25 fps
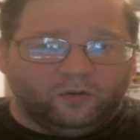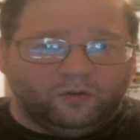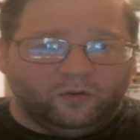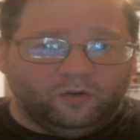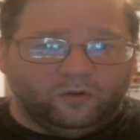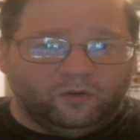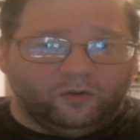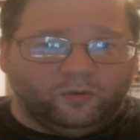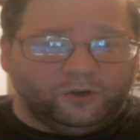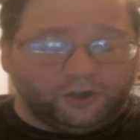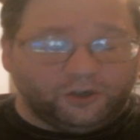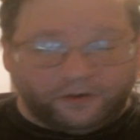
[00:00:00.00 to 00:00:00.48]

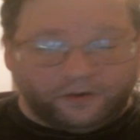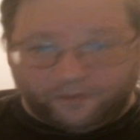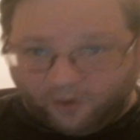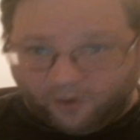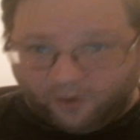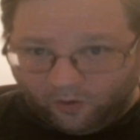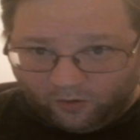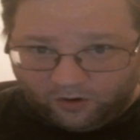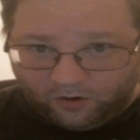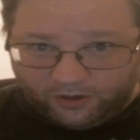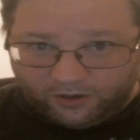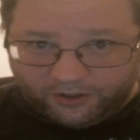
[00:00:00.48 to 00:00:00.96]
which, of
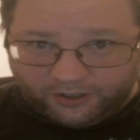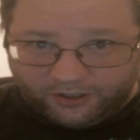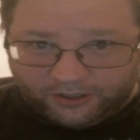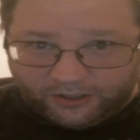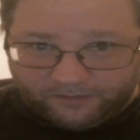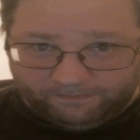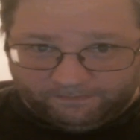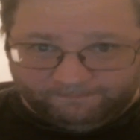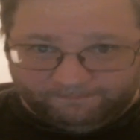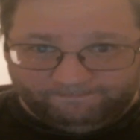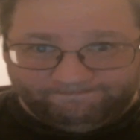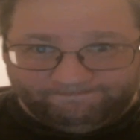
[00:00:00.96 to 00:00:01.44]

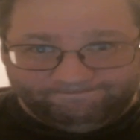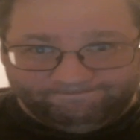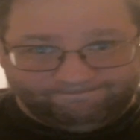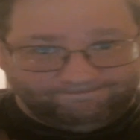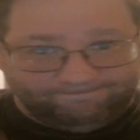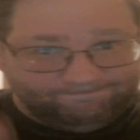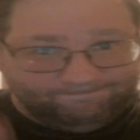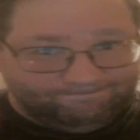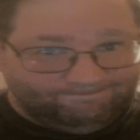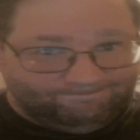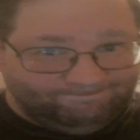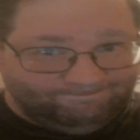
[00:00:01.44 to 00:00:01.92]
course,
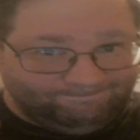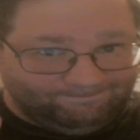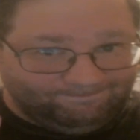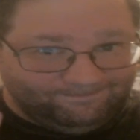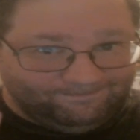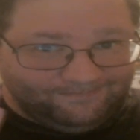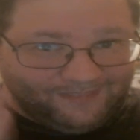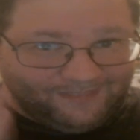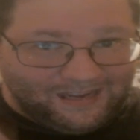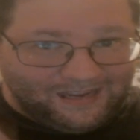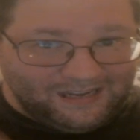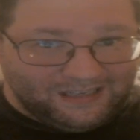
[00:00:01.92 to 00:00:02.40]

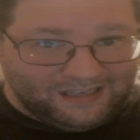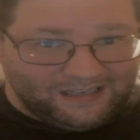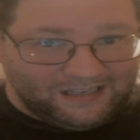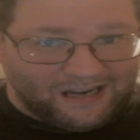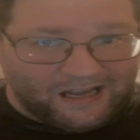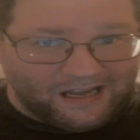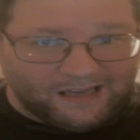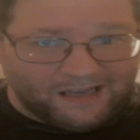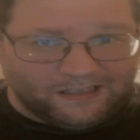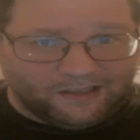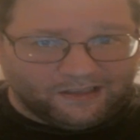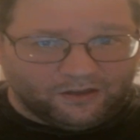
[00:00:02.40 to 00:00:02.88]
is a
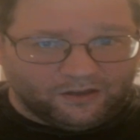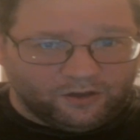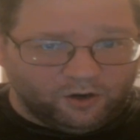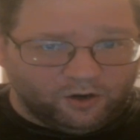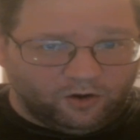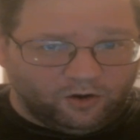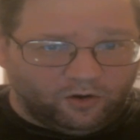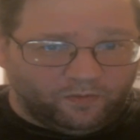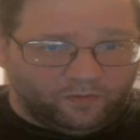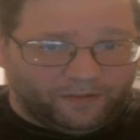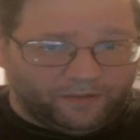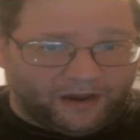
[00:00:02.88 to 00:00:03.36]
nice
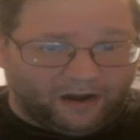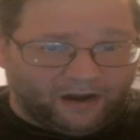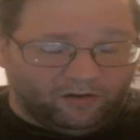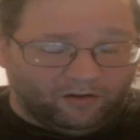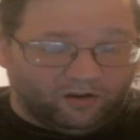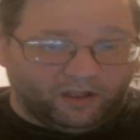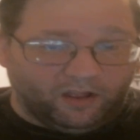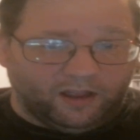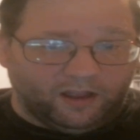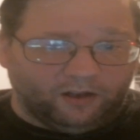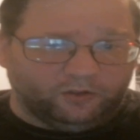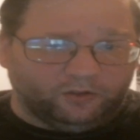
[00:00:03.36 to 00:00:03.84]
little
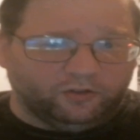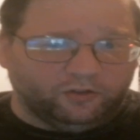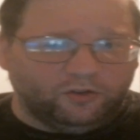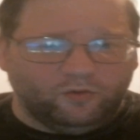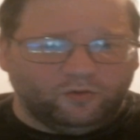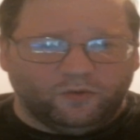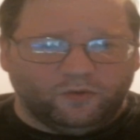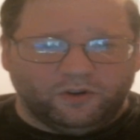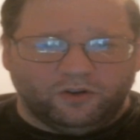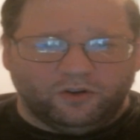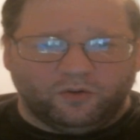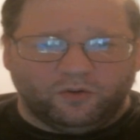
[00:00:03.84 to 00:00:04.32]
parallel to
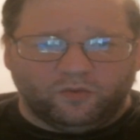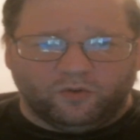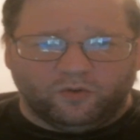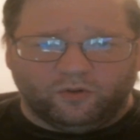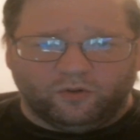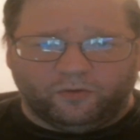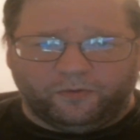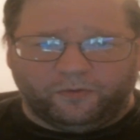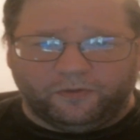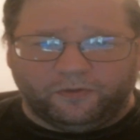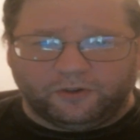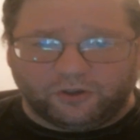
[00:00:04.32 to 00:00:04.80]

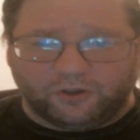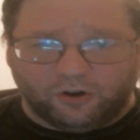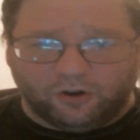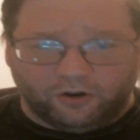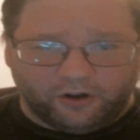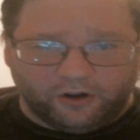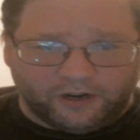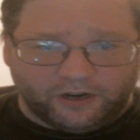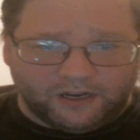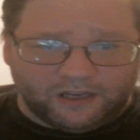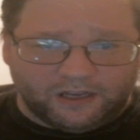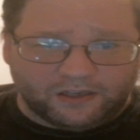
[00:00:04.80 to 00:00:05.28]
real-world
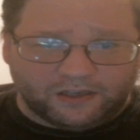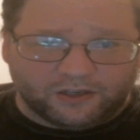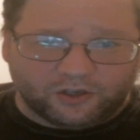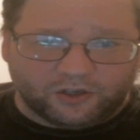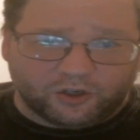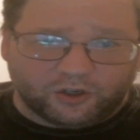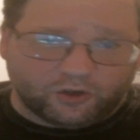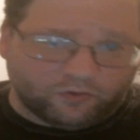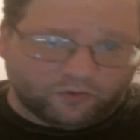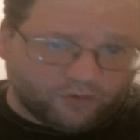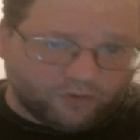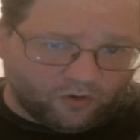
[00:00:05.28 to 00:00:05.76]
fraternities and
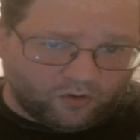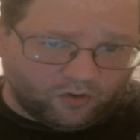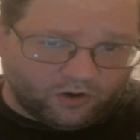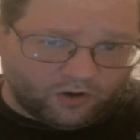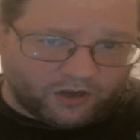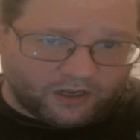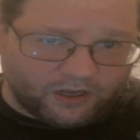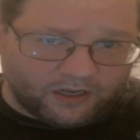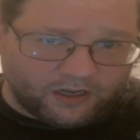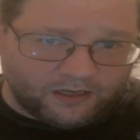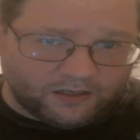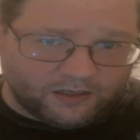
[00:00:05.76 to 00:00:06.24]

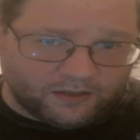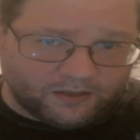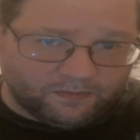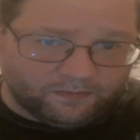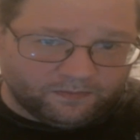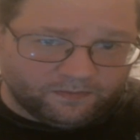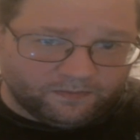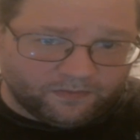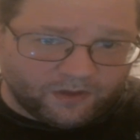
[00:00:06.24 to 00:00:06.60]
sororities,